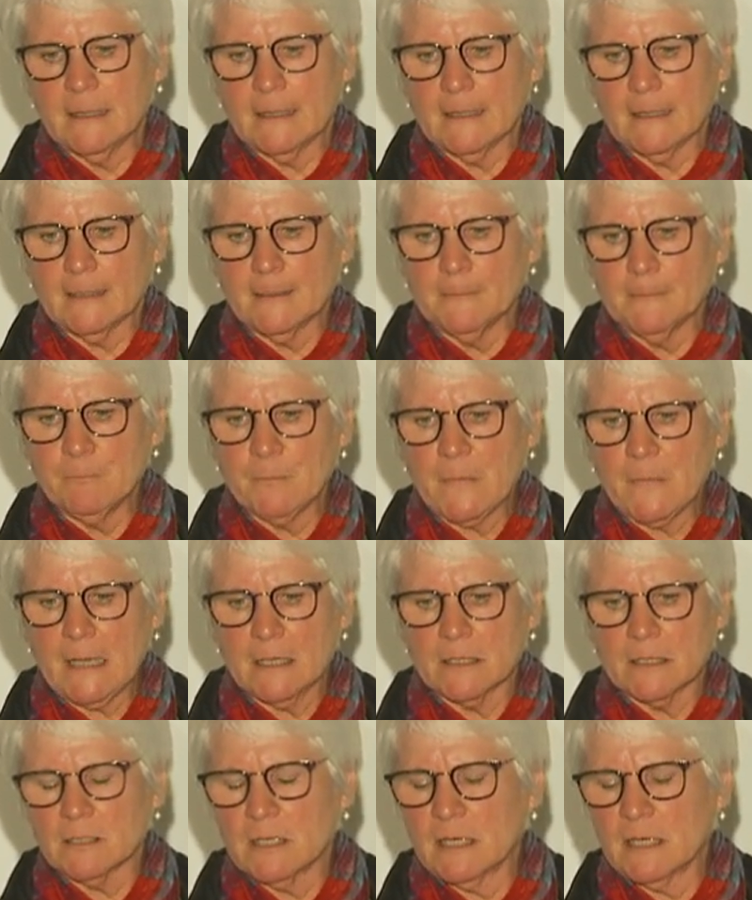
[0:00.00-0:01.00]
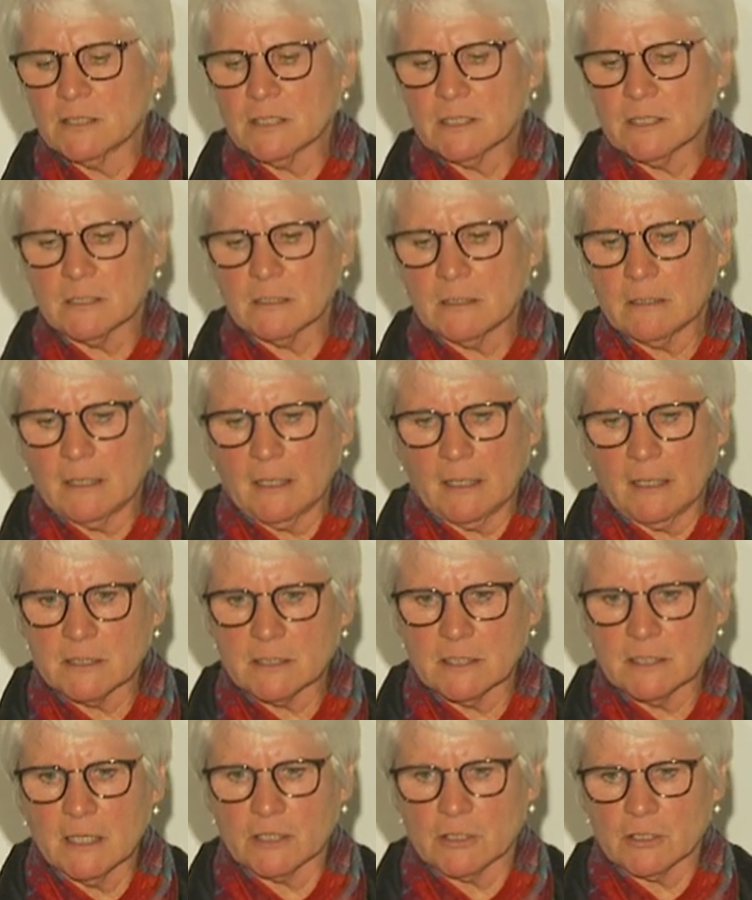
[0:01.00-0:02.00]
And just as
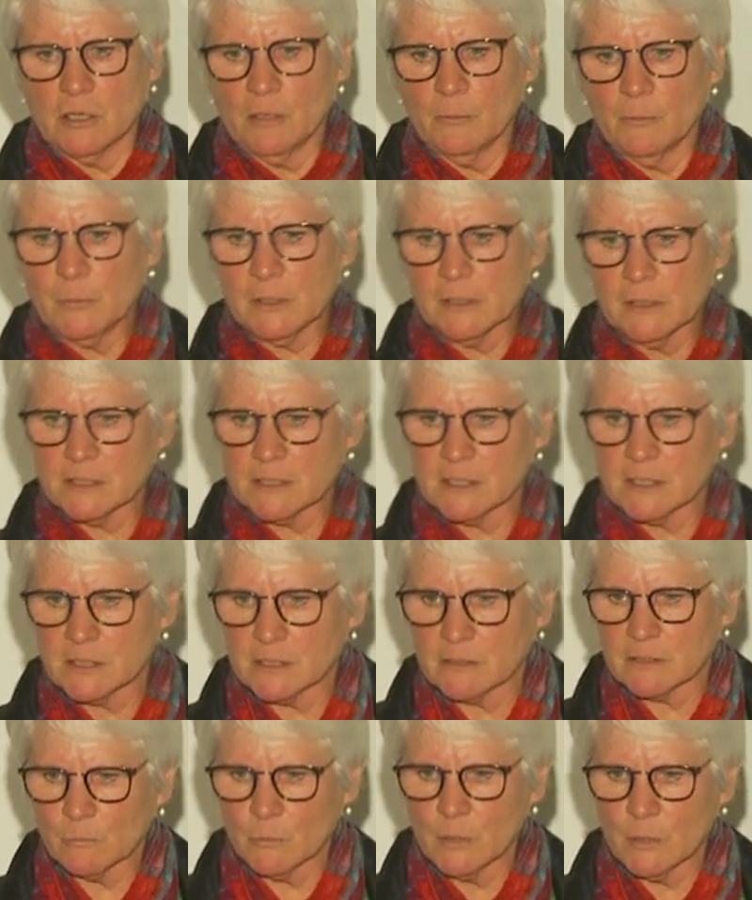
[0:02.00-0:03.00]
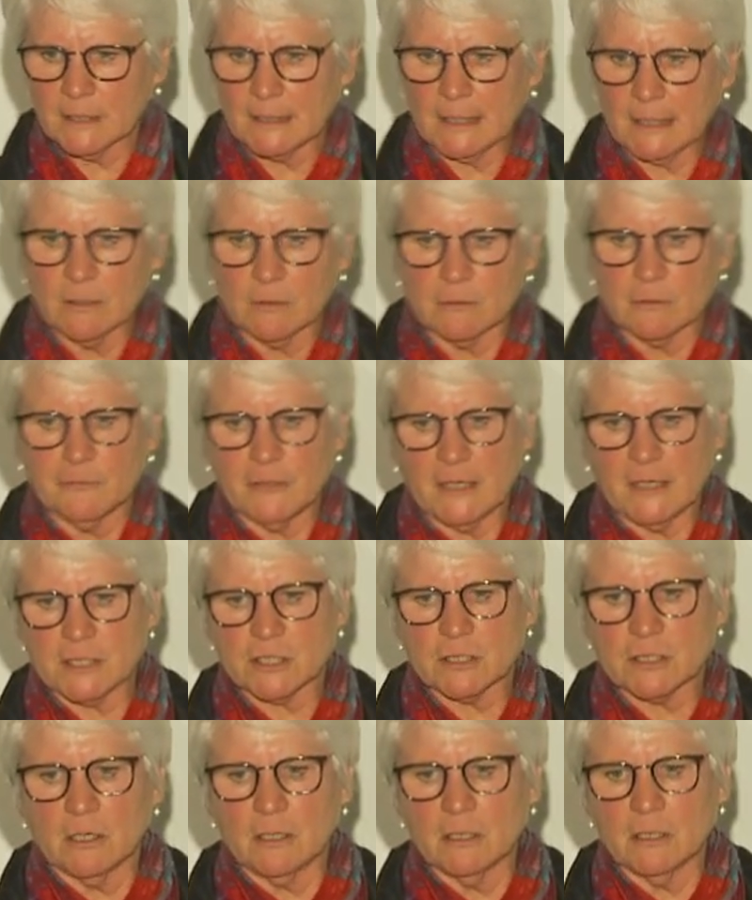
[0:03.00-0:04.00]
an example, this is work done on
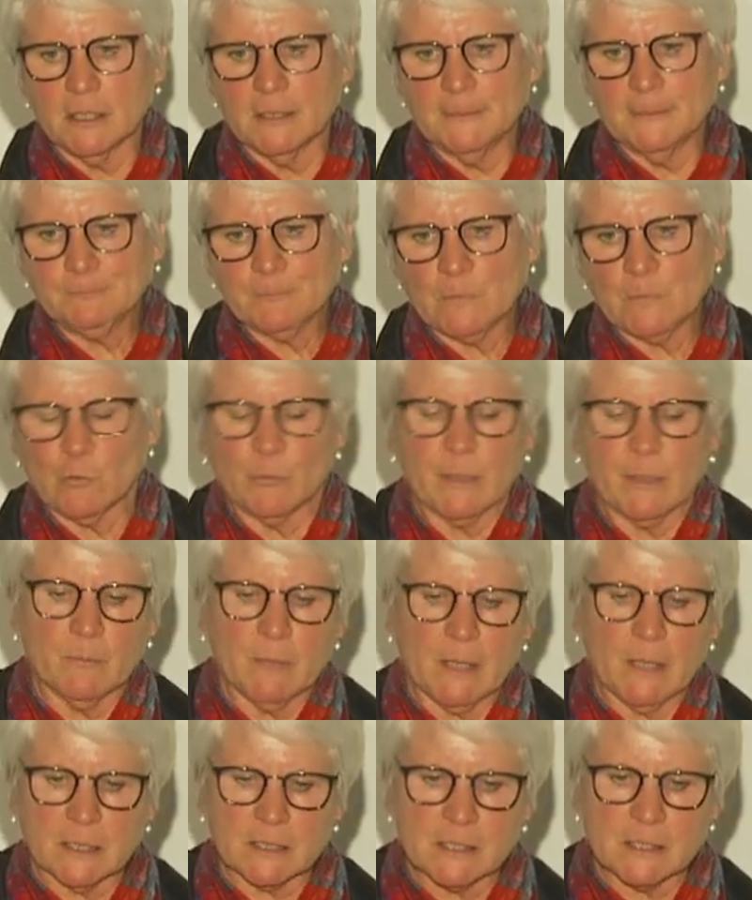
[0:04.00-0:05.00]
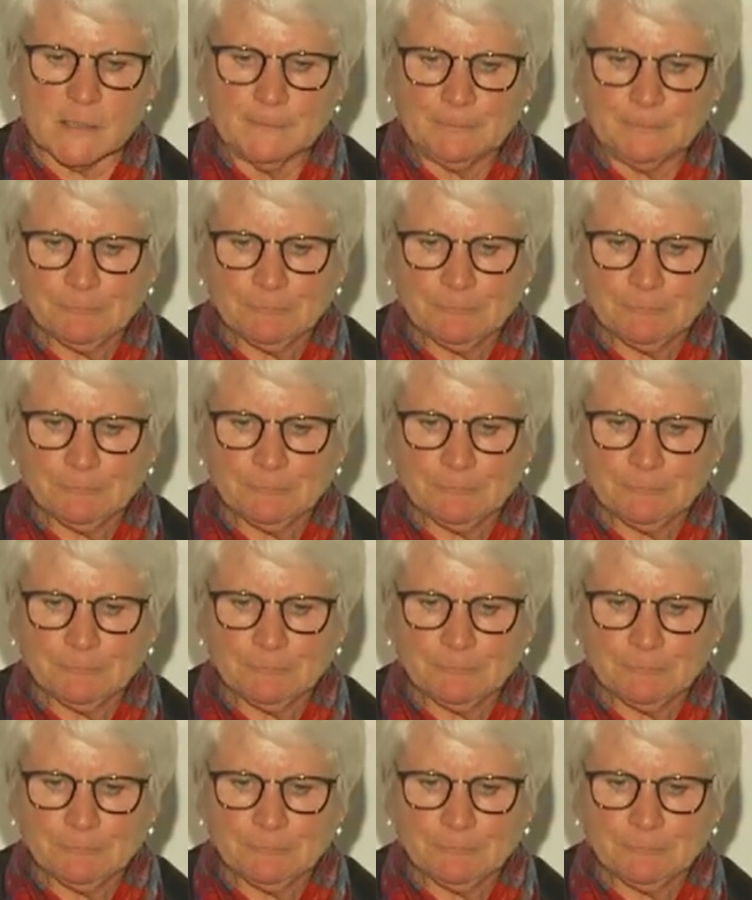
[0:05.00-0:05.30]
flash gala or big bucks.